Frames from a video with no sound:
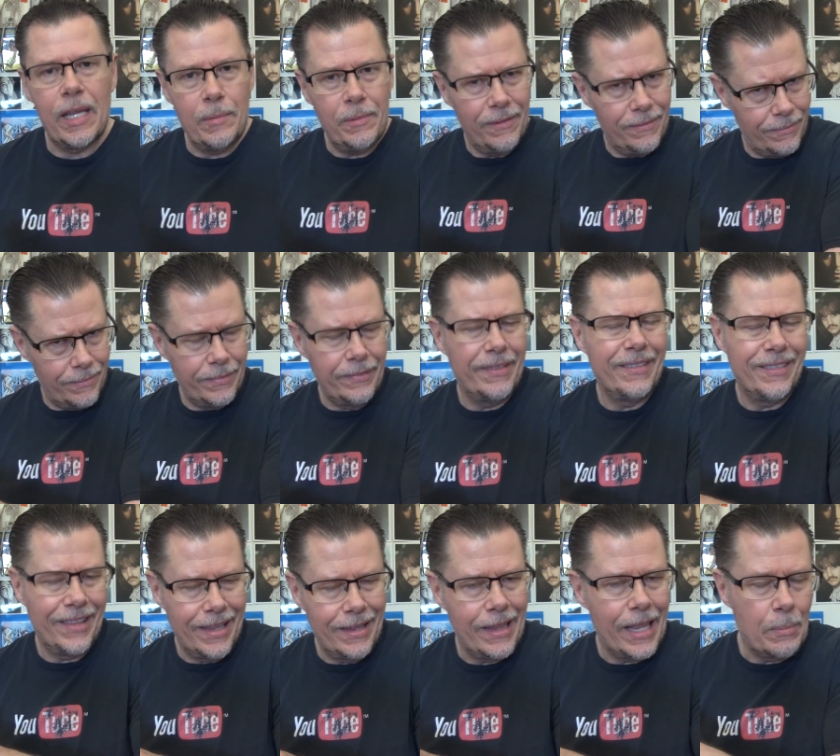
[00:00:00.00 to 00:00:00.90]
They
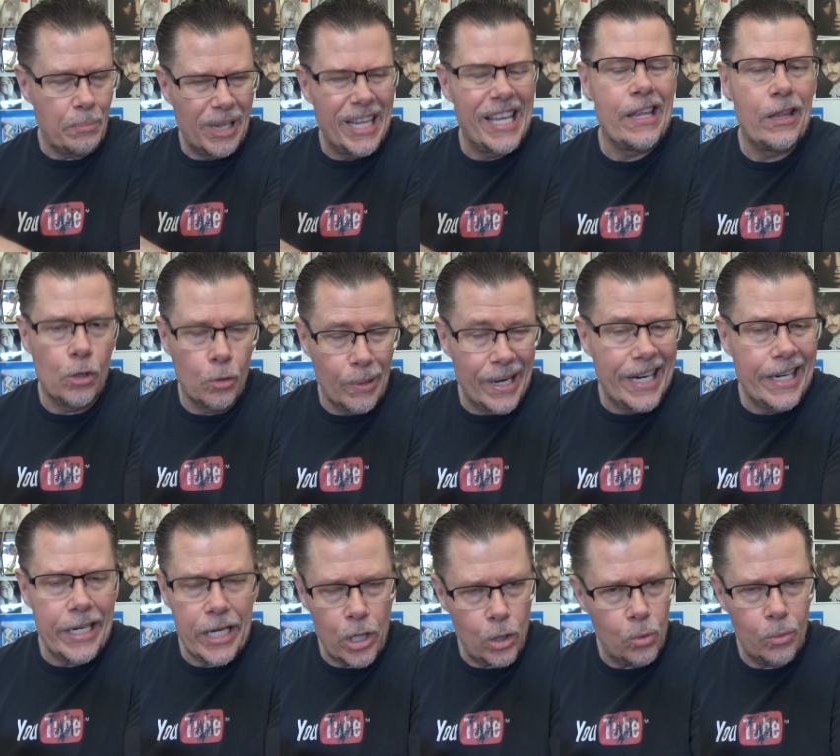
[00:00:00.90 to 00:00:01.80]
play the
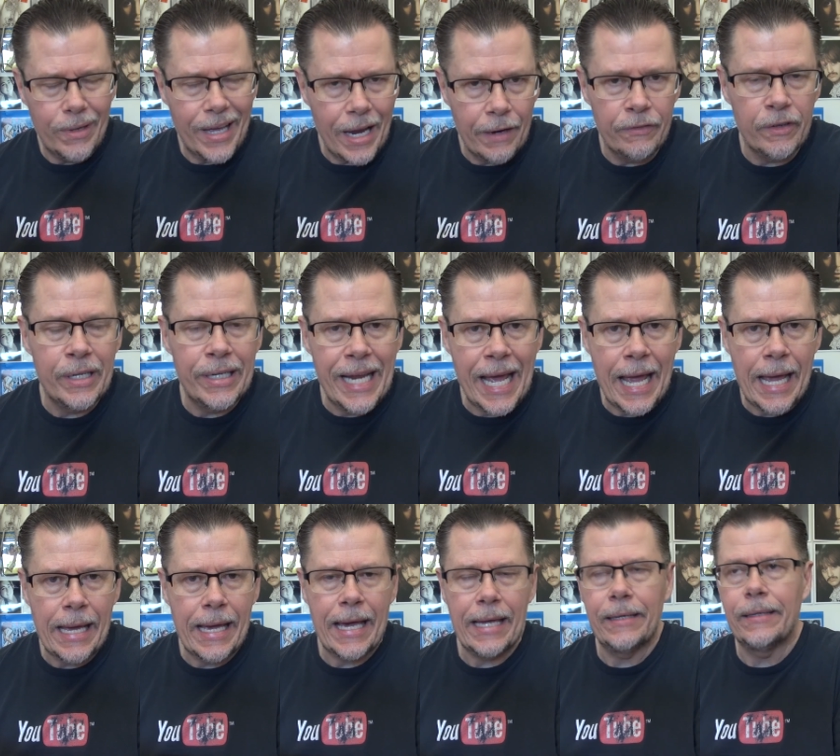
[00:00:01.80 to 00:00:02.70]
radio every
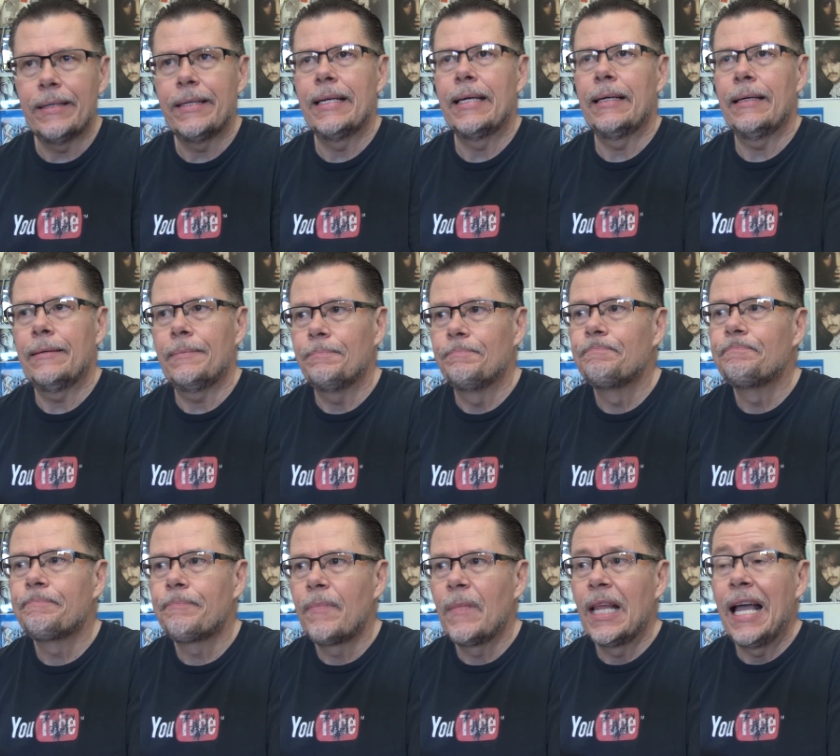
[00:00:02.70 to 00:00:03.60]
day, and
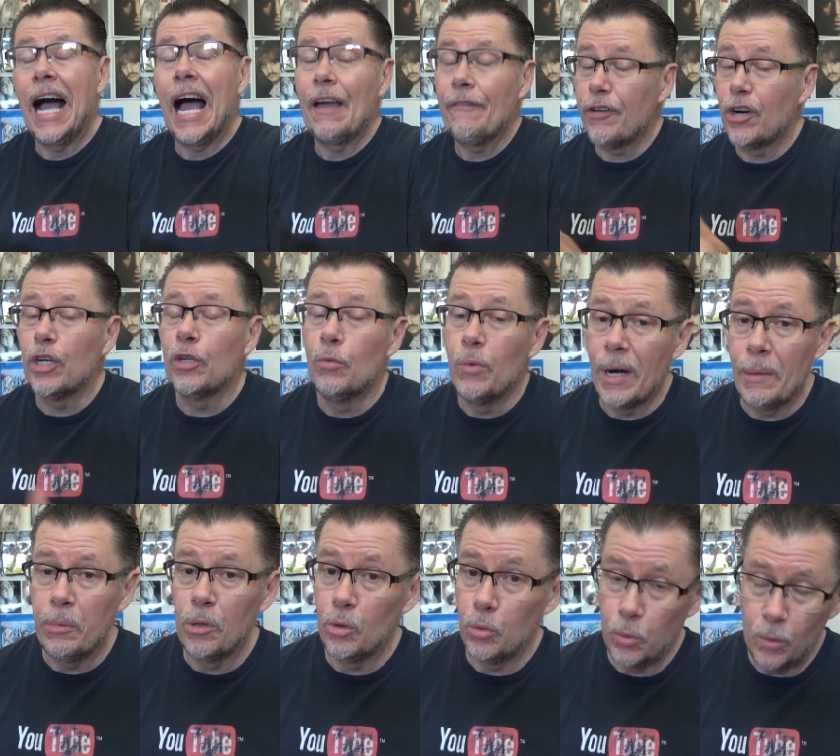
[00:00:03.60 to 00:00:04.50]
I've heard
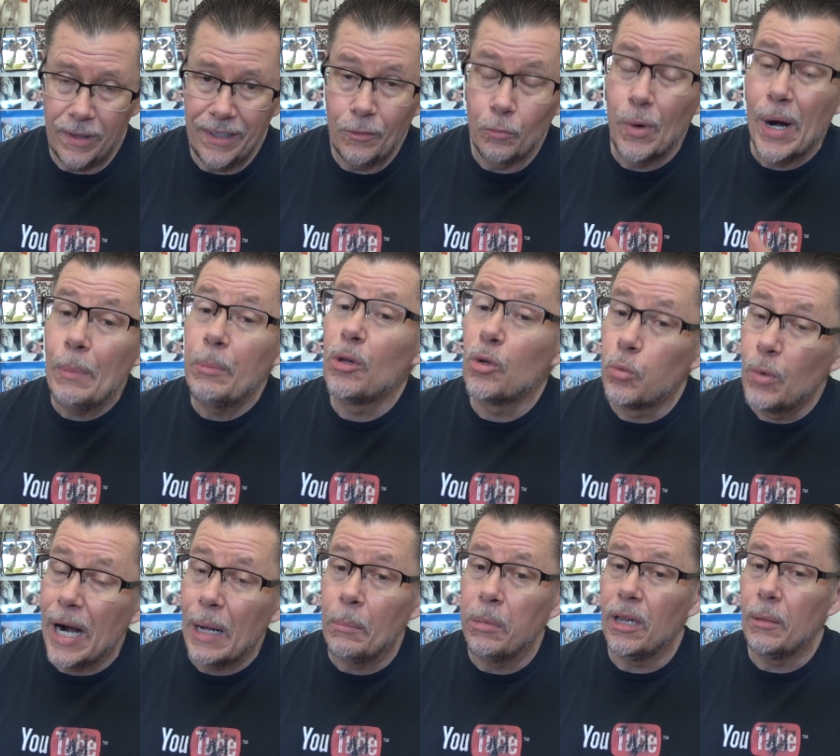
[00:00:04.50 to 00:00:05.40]
Rebel
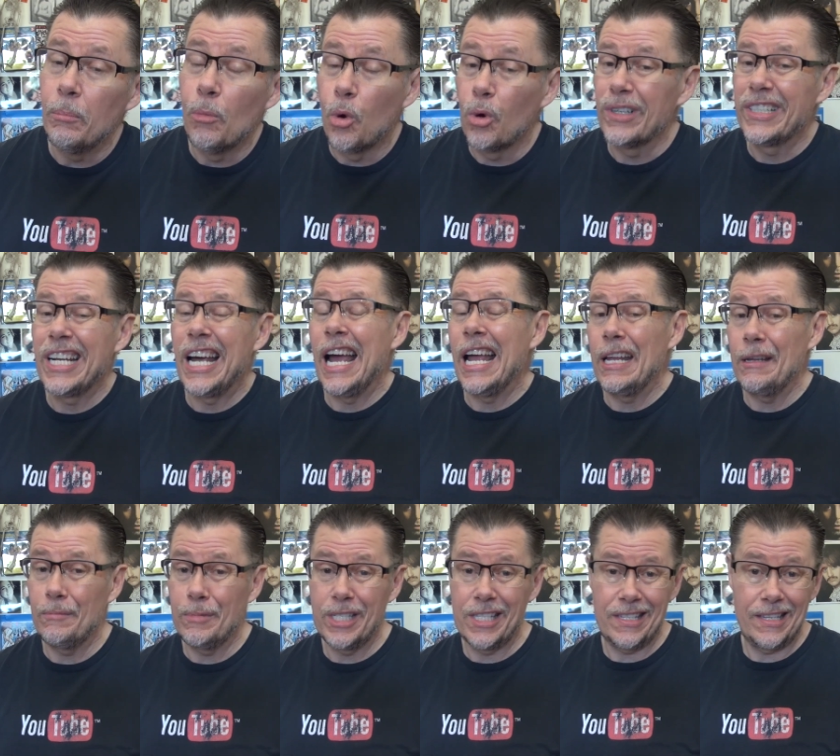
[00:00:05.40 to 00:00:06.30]
Rebel more
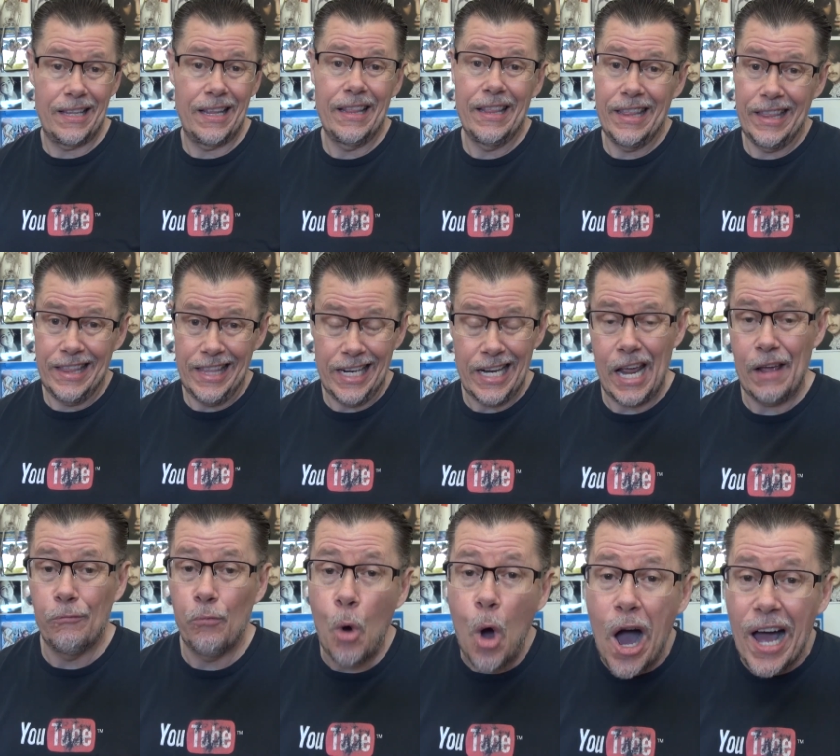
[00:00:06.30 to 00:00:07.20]
times than
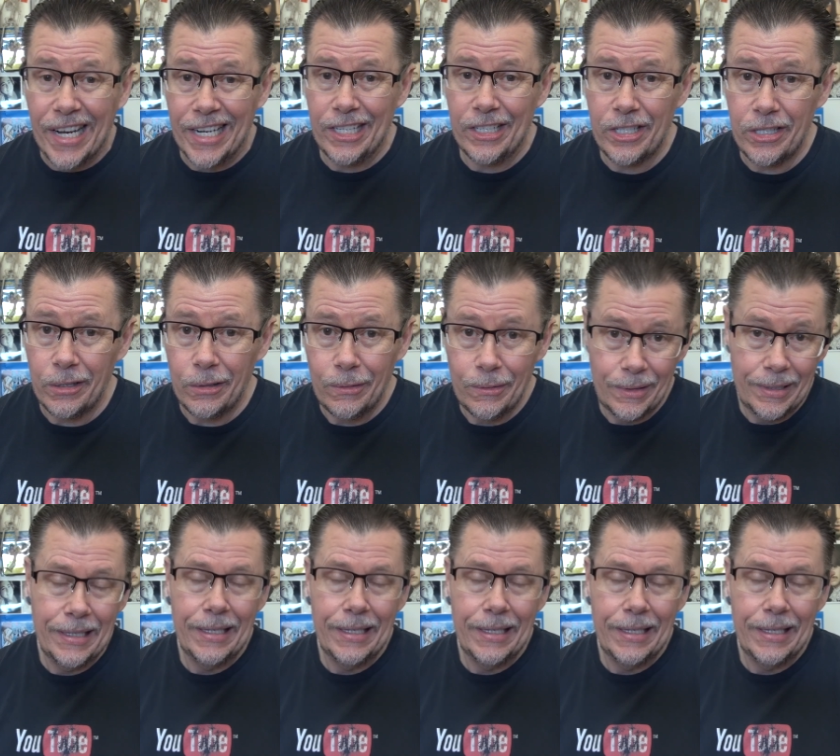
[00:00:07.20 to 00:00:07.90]
I wanted to.